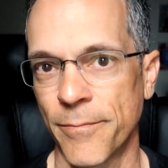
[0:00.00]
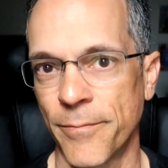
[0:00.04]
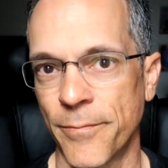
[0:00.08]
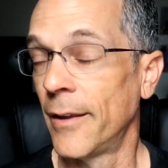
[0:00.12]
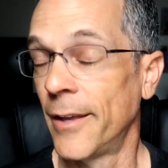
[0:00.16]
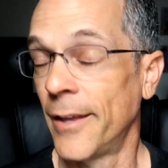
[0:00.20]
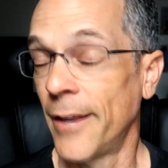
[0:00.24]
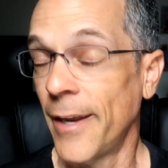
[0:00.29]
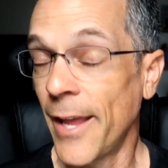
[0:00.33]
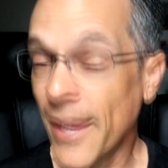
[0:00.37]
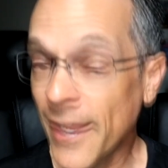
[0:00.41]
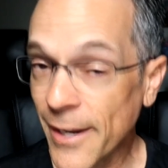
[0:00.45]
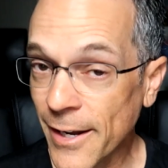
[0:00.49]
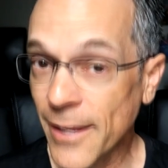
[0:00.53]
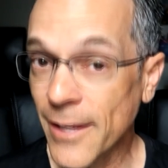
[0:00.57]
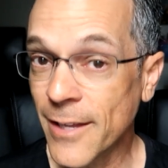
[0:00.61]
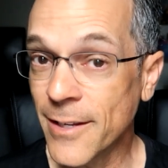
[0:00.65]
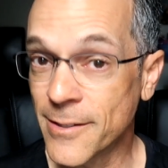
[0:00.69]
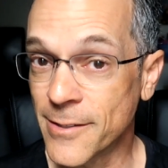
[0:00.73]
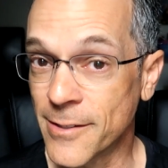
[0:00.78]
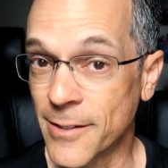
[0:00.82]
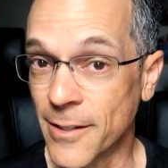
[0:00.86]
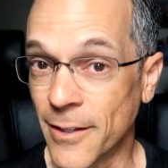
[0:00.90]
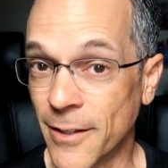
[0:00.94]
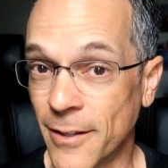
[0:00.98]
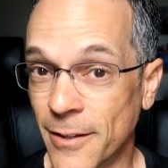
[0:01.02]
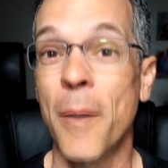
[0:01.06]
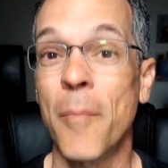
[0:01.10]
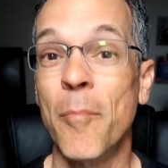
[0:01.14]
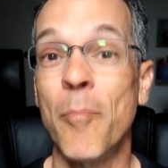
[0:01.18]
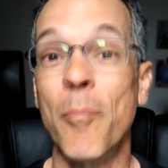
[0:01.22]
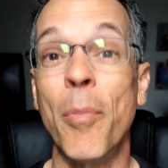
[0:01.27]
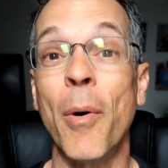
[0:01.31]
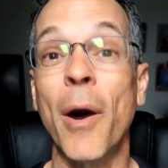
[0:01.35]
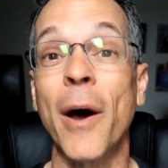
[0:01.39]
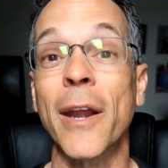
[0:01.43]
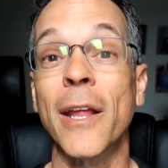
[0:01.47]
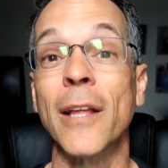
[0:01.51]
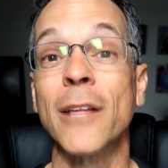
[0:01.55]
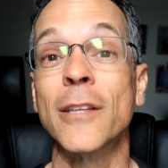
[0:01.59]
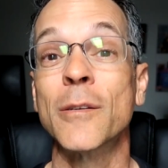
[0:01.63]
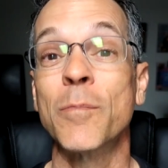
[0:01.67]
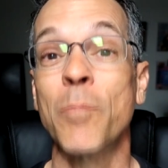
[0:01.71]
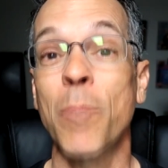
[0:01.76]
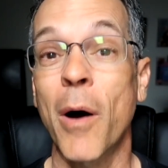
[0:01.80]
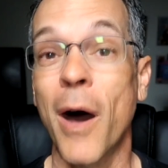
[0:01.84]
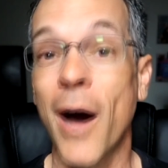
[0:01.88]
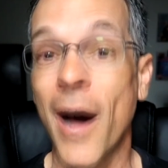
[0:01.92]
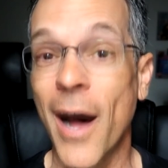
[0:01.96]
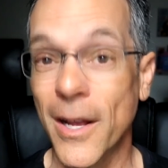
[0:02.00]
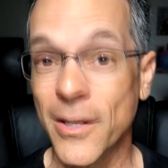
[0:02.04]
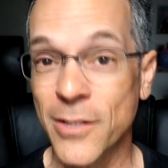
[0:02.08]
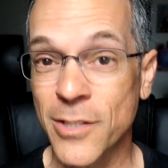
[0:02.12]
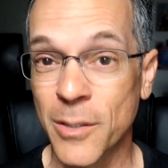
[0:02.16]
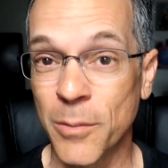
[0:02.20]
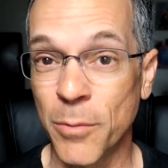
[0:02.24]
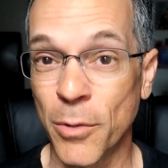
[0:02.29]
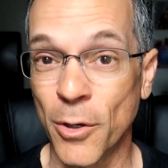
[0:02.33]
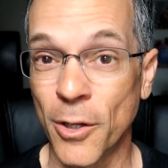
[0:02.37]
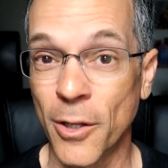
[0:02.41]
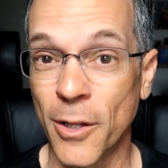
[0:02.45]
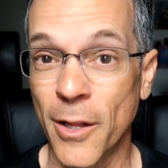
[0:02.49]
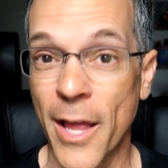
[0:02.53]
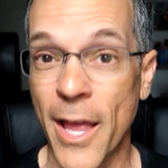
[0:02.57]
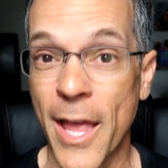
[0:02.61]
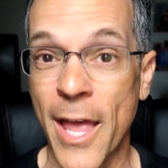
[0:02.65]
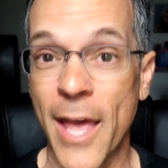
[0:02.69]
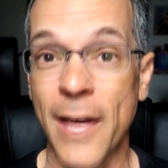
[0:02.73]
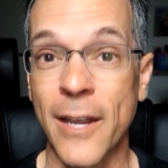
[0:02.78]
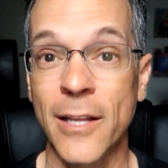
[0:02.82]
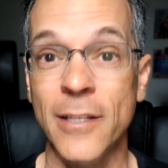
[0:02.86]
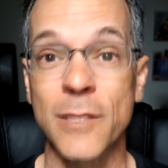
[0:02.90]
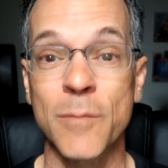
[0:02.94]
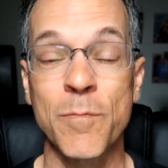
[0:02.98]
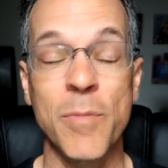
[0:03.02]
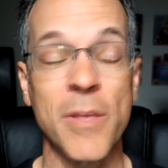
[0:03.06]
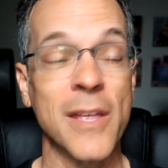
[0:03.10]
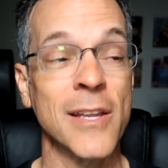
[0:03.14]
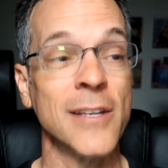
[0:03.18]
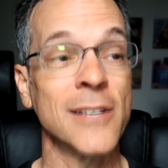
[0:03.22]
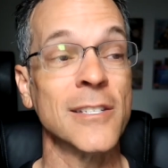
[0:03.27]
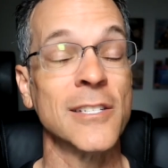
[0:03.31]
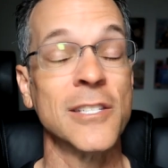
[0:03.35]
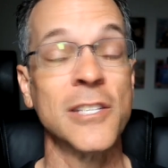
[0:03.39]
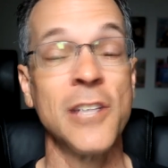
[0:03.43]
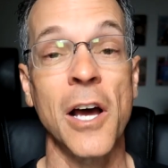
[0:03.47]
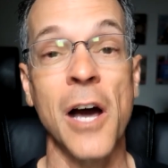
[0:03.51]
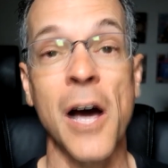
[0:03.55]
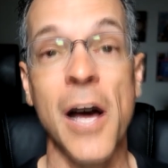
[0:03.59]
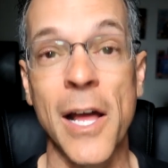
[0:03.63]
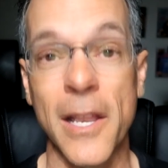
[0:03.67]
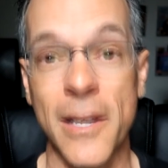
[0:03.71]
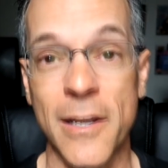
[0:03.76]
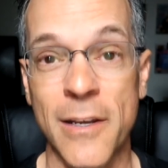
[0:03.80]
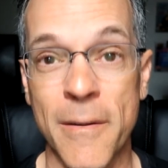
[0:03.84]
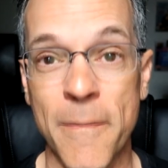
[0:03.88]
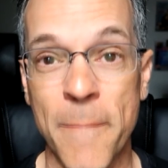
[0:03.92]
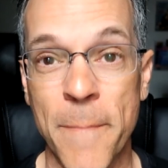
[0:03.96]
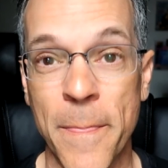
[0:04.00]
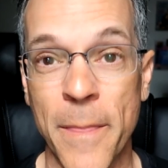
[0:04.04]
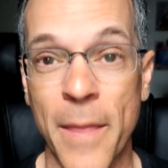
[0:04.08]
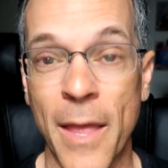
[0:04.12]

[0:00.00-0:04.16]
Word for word: It ain't easy, but it's possible, and it's been done.